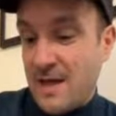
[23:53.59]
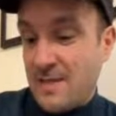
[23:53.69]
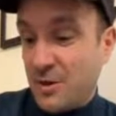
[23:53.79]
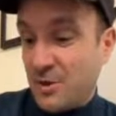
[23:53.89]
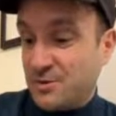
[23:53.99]

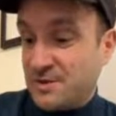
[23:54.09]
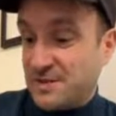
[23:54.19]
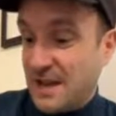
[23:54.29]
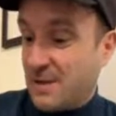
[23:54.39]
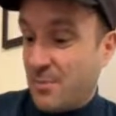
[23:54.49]
and then I got to the
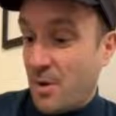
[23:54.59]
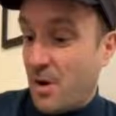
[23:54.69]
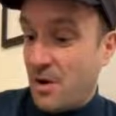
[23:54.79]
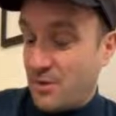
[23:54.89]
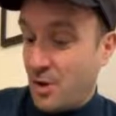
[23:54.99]
second
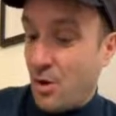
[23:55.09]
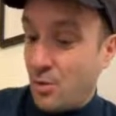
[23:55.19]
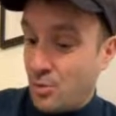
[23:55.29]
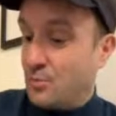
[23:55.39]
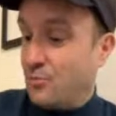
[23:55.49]
part, and the
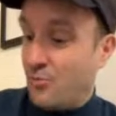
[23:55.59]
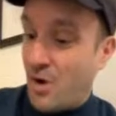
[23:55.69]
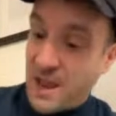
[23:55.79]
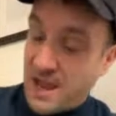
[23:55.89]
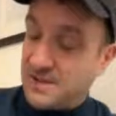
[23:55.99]
whole
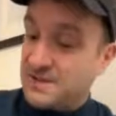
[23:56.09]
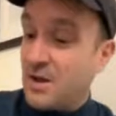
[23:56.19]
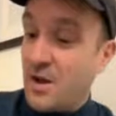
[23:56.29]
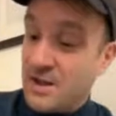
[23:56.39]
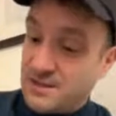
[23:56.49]
right hand
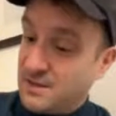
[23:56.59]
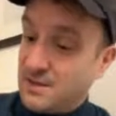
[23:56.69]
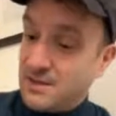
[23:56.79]
side